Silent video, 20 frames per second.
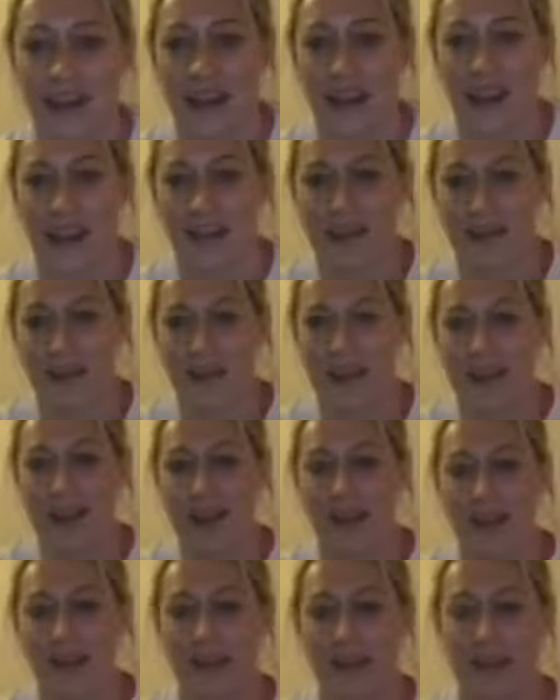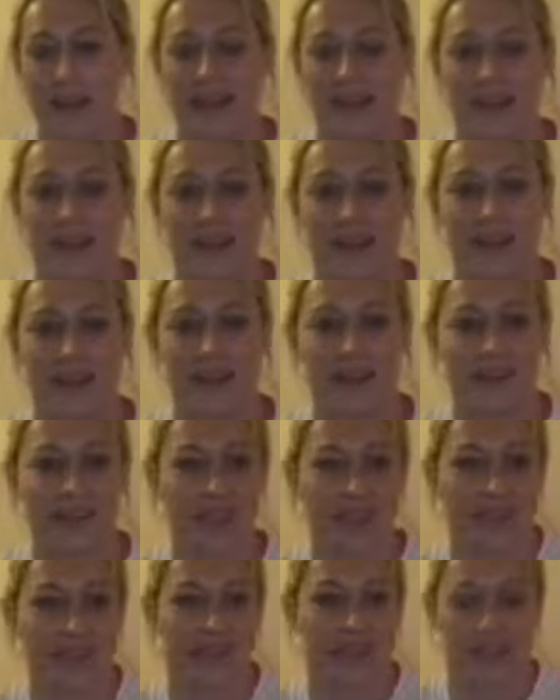And we're going to have a little bit of
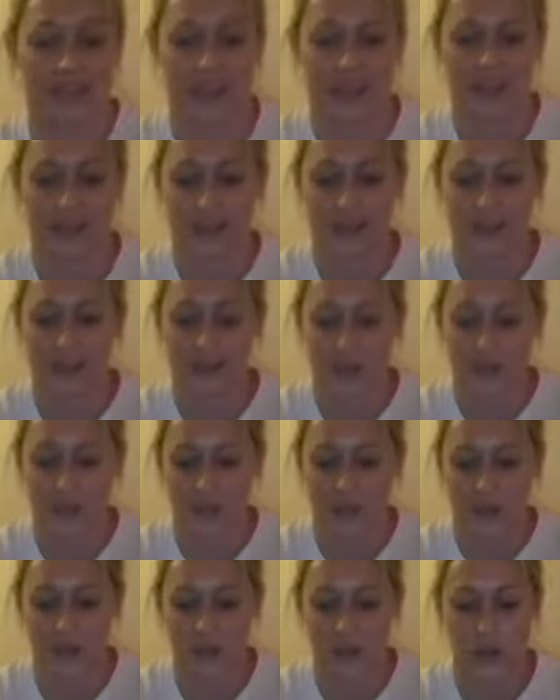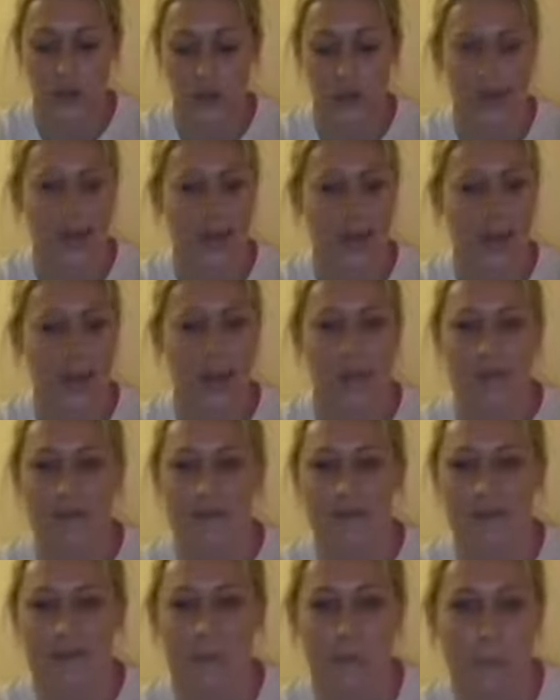skills
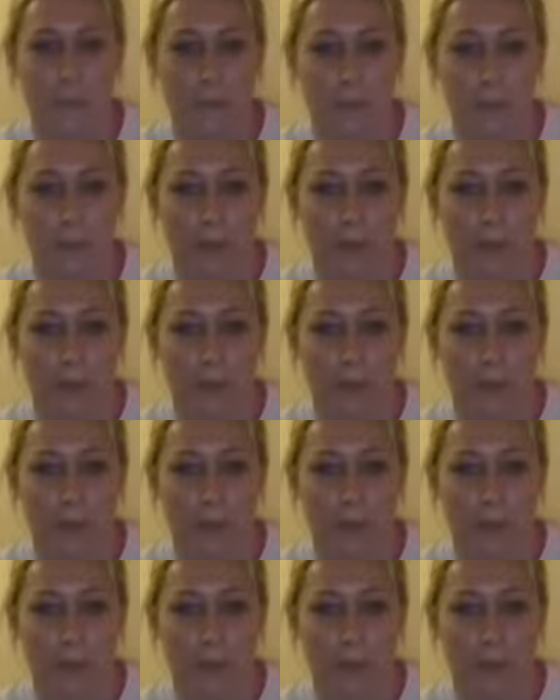shortly.